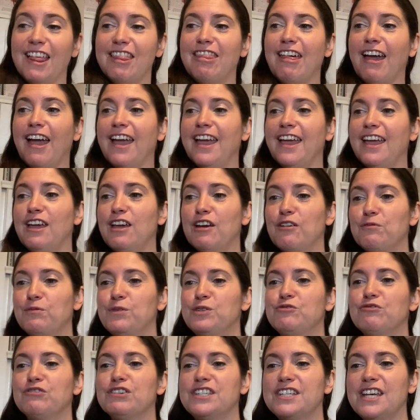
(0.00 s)
they
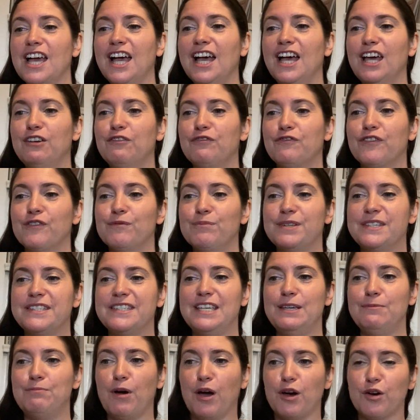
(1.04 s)
would return from the
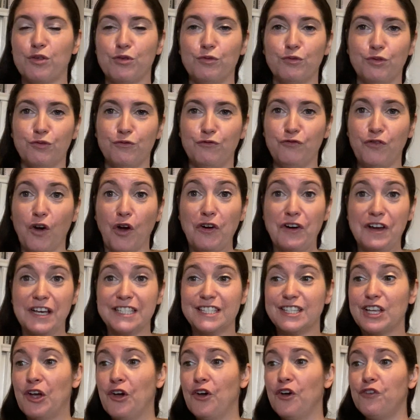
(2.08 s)
sea buckthorn
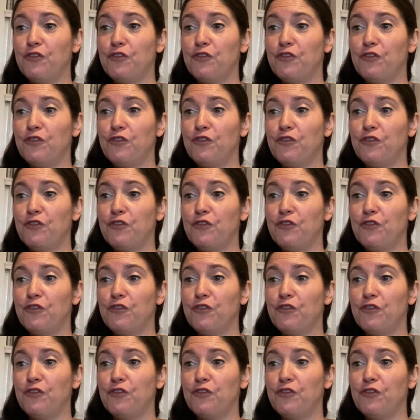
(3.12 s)
forest